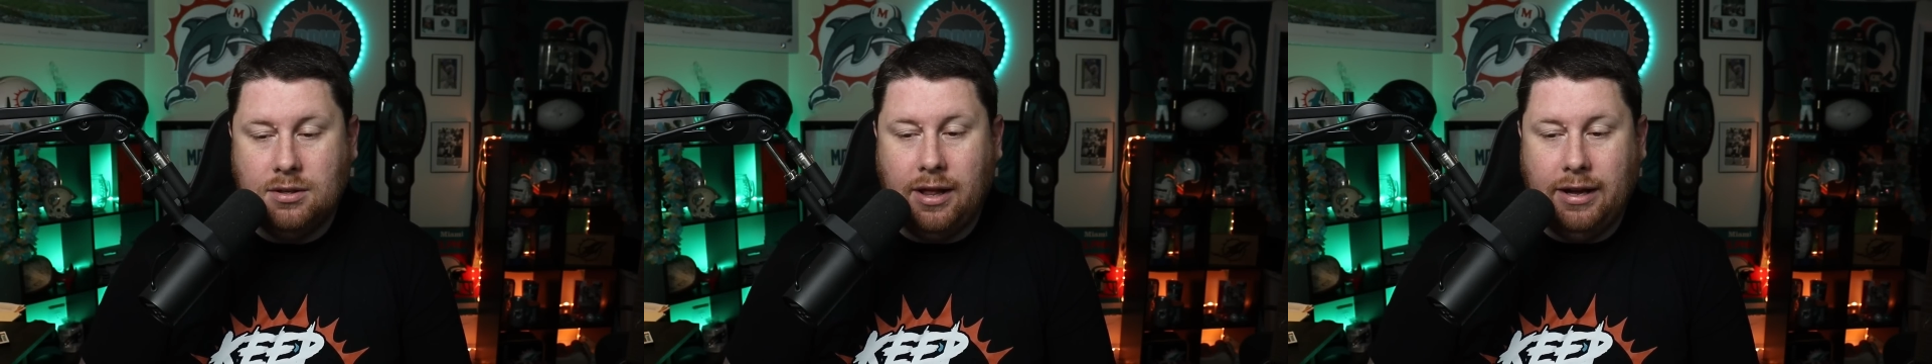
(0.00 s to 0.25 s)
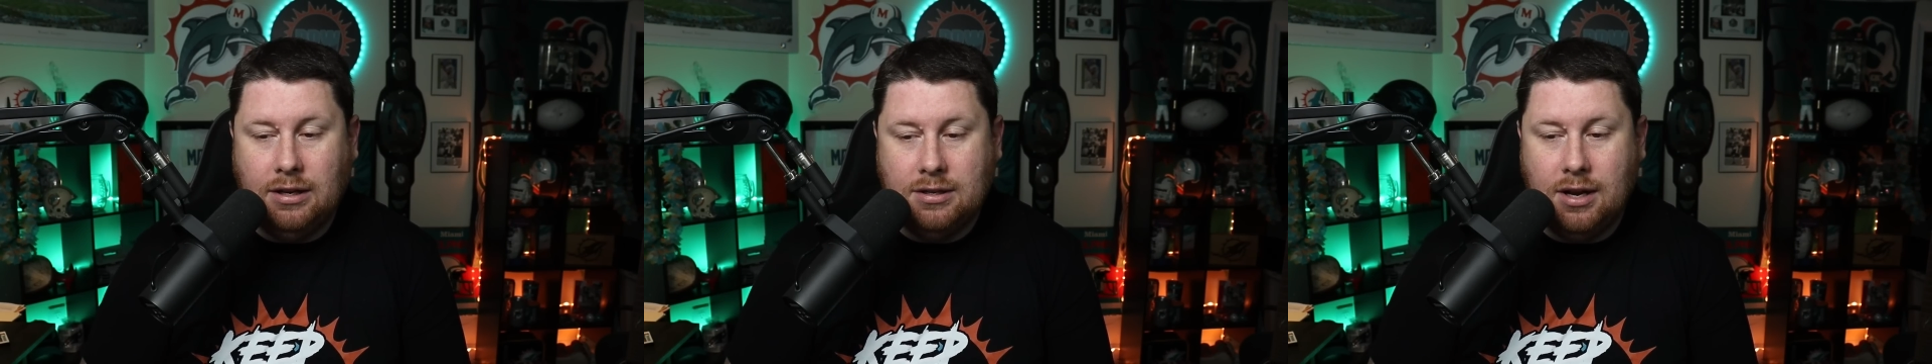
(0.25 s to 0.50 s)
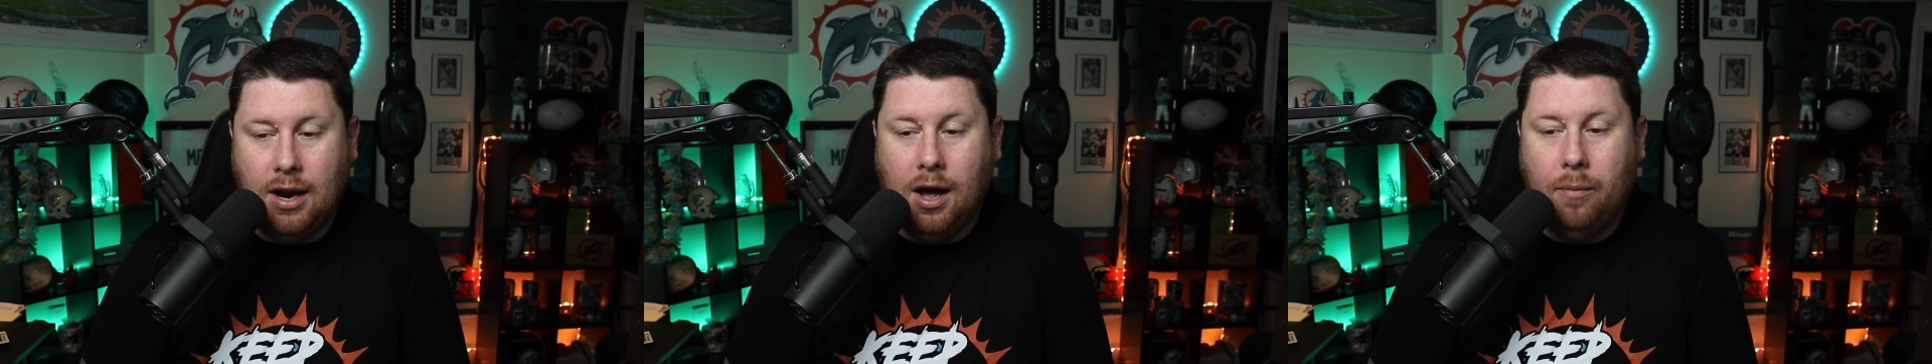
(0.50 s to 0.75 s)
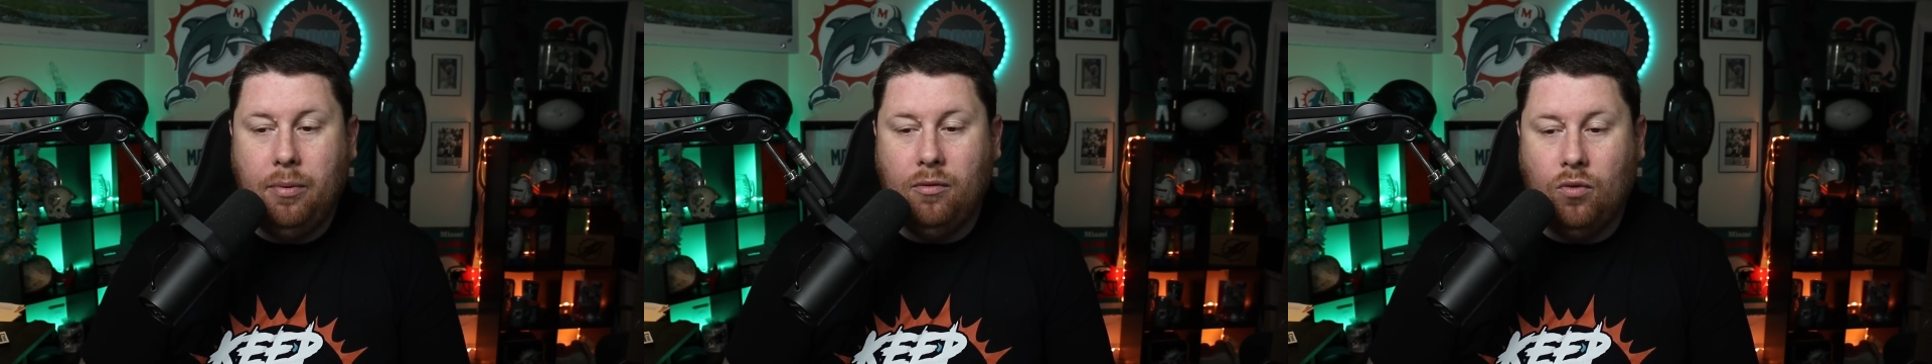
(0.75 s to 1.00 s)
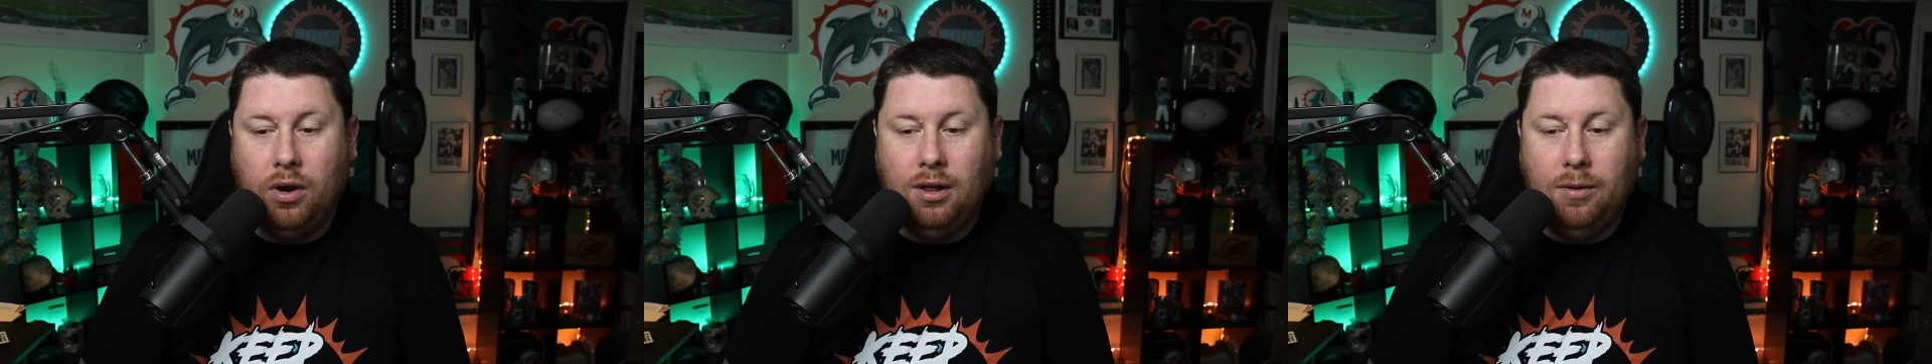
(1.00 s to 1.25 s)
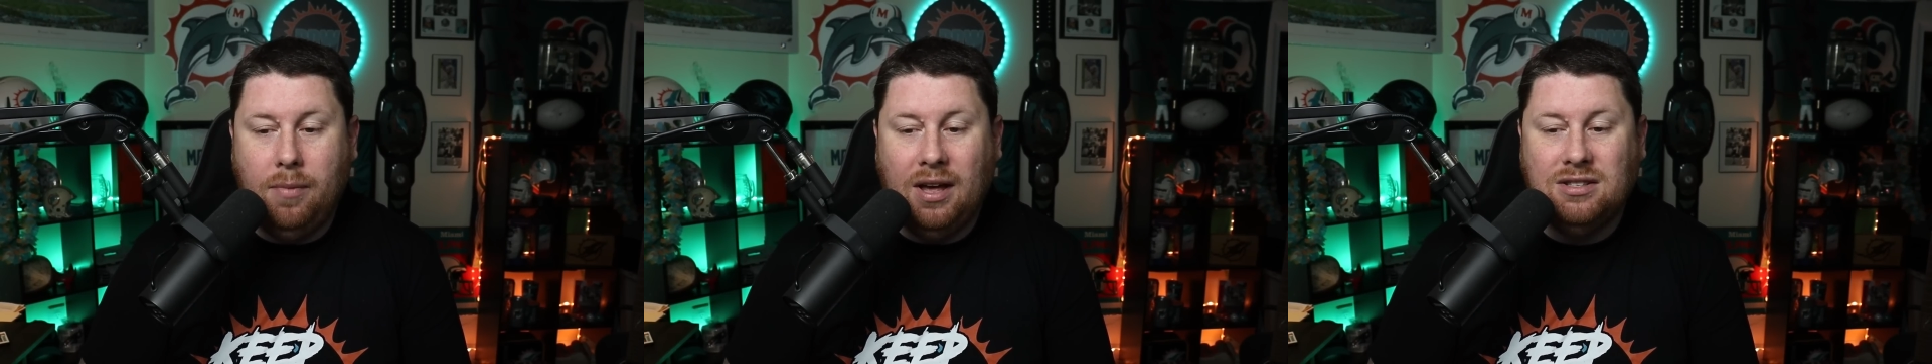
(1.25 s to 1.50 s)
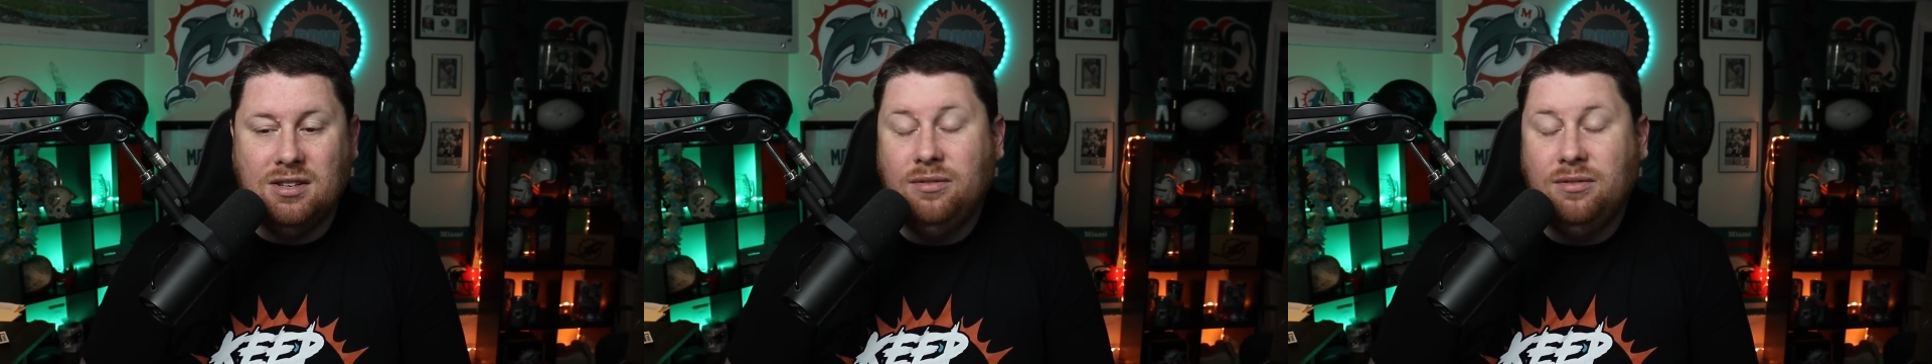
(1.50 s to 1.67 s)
lights it up, and really makes us